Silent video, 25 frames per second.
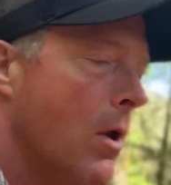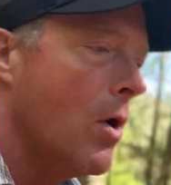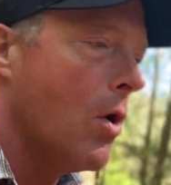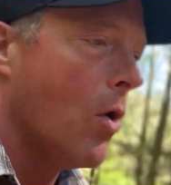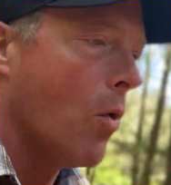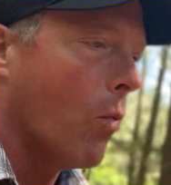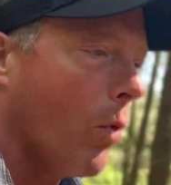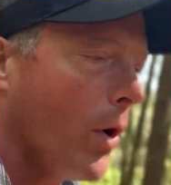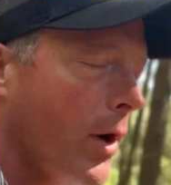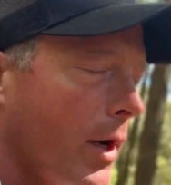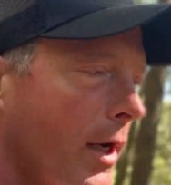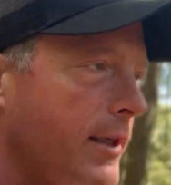
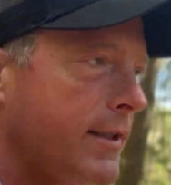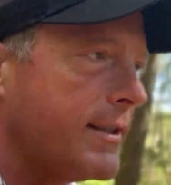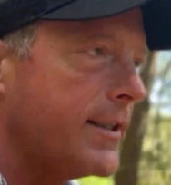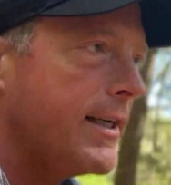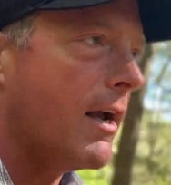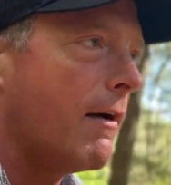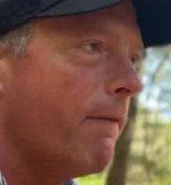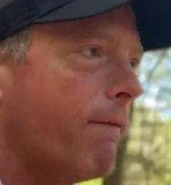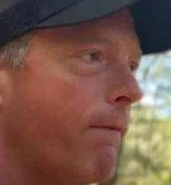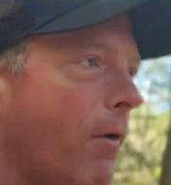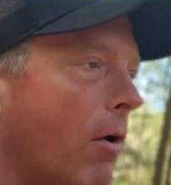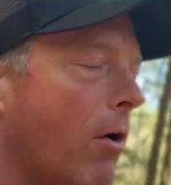we're gonna see
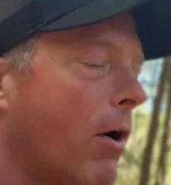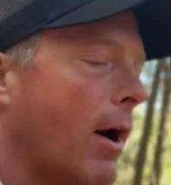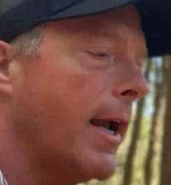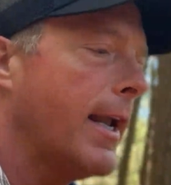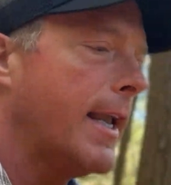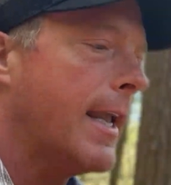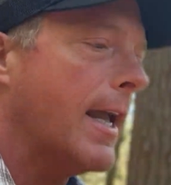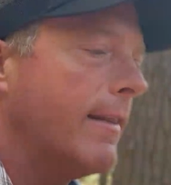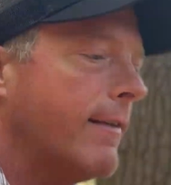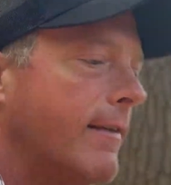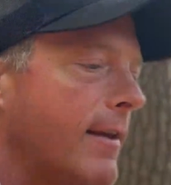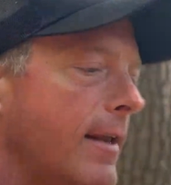how far I
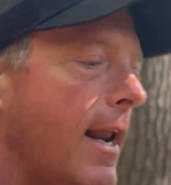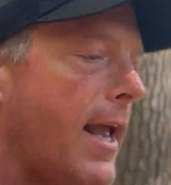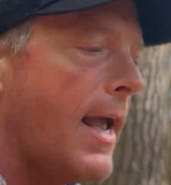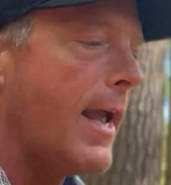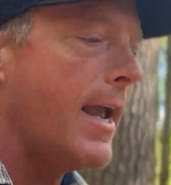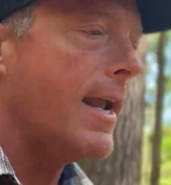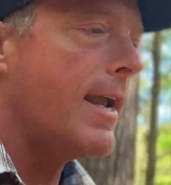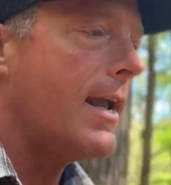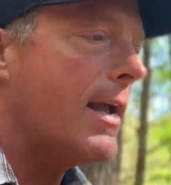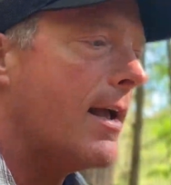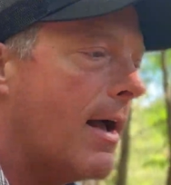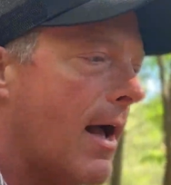get
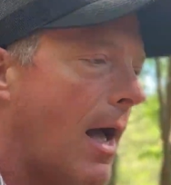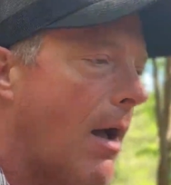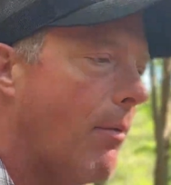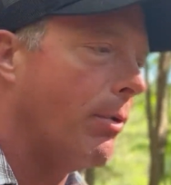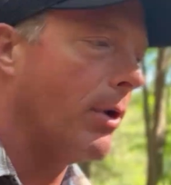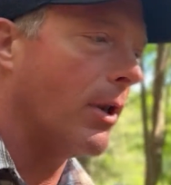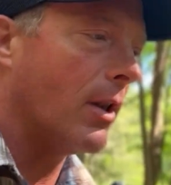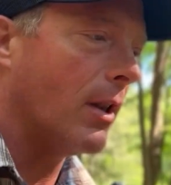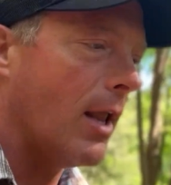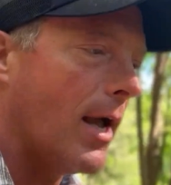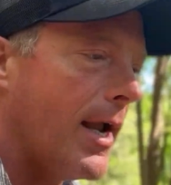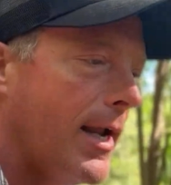today. I
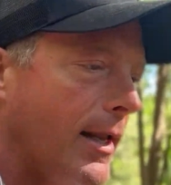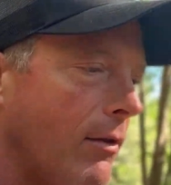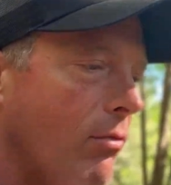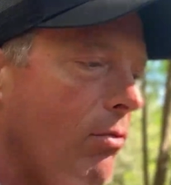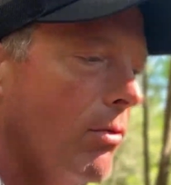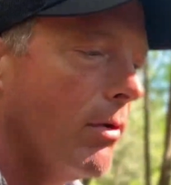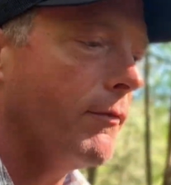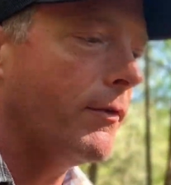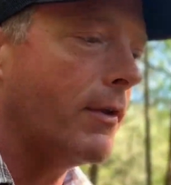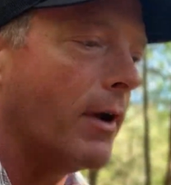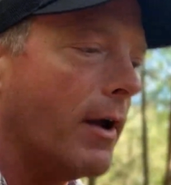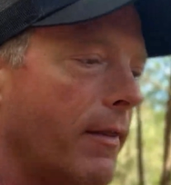would like to
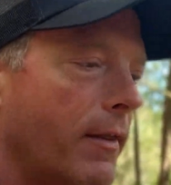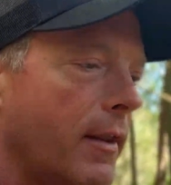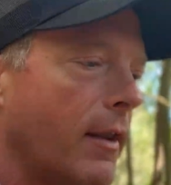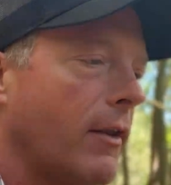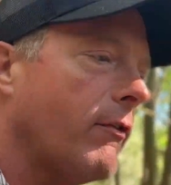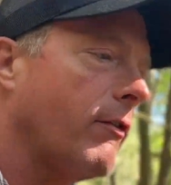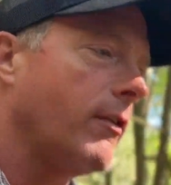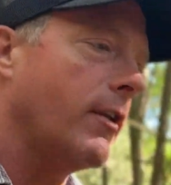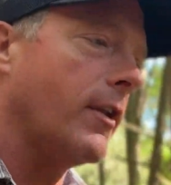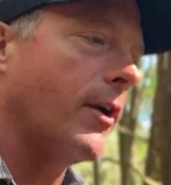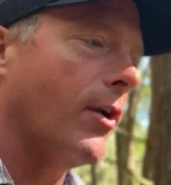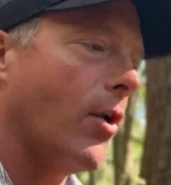have done
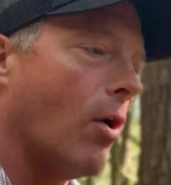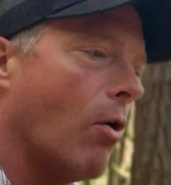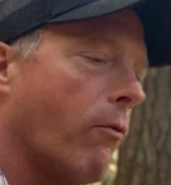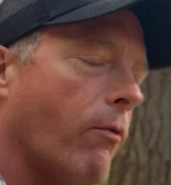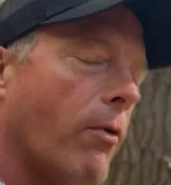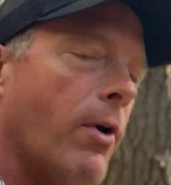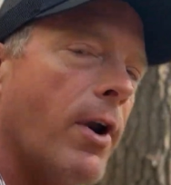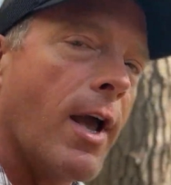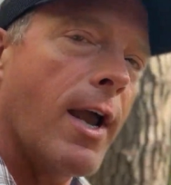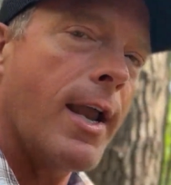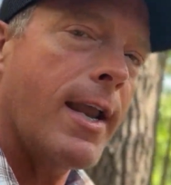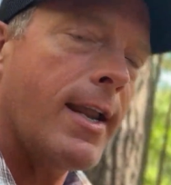this in an
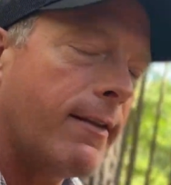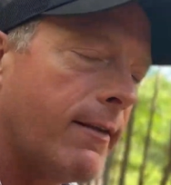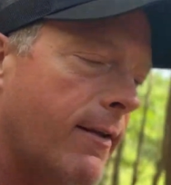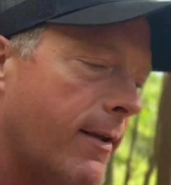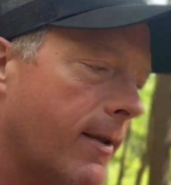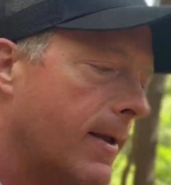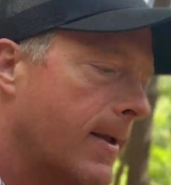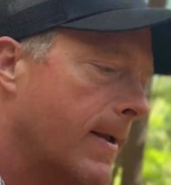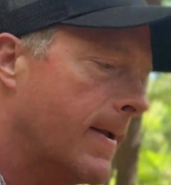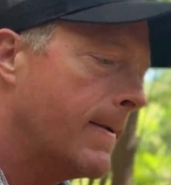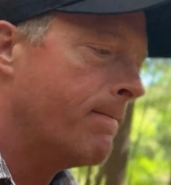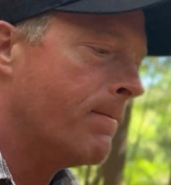overnight,
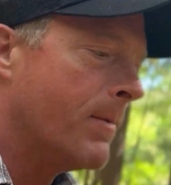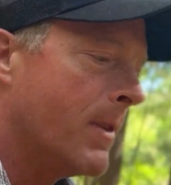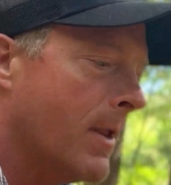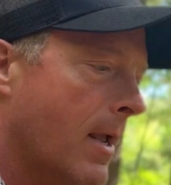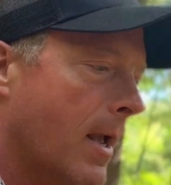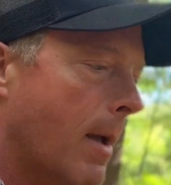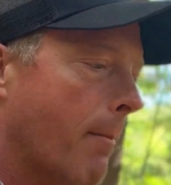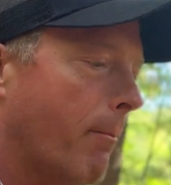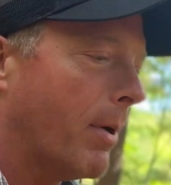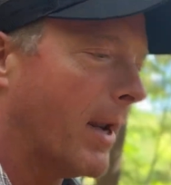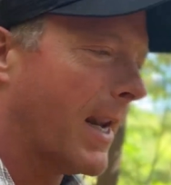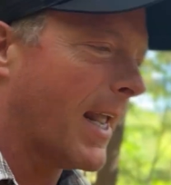
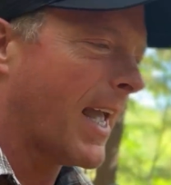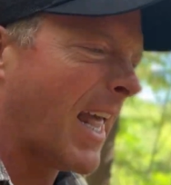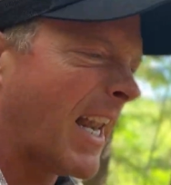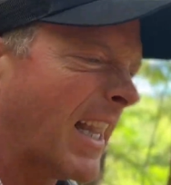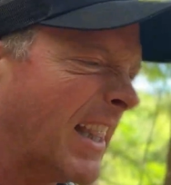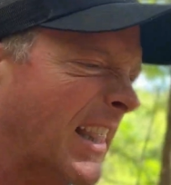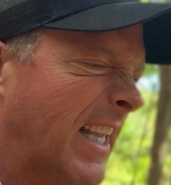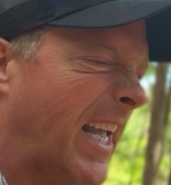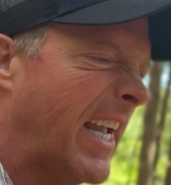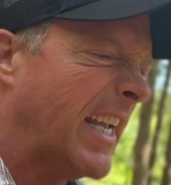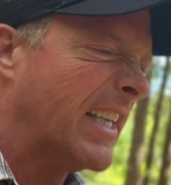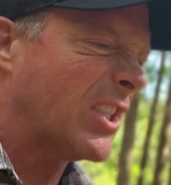but I got a
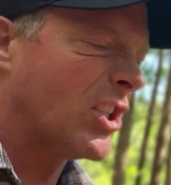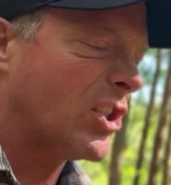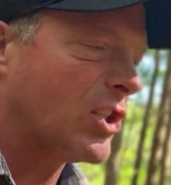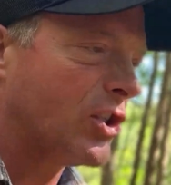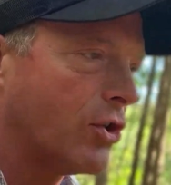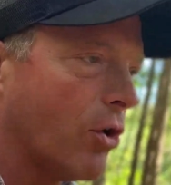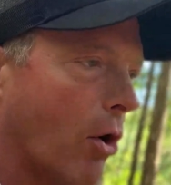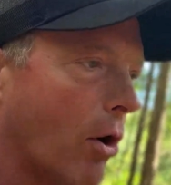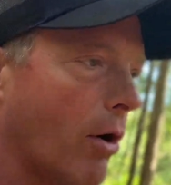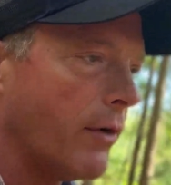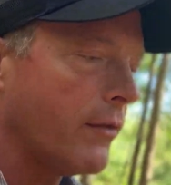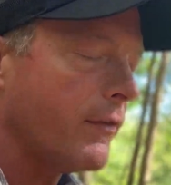late
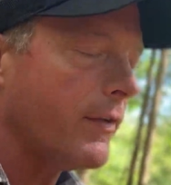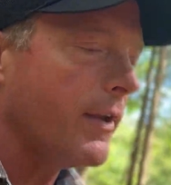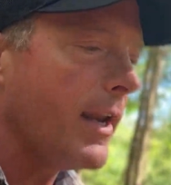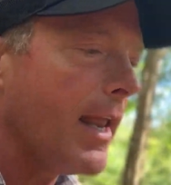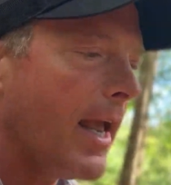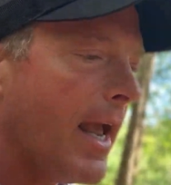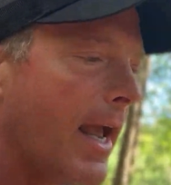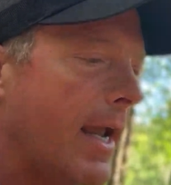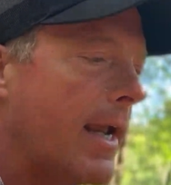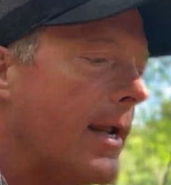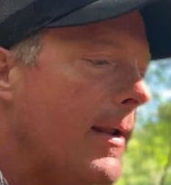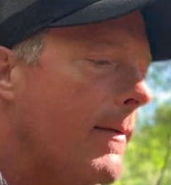start
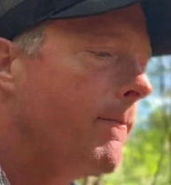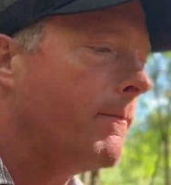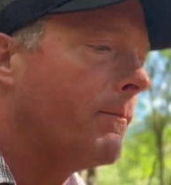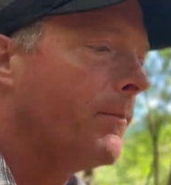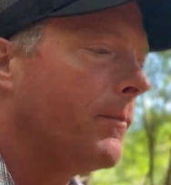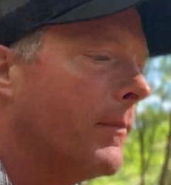today.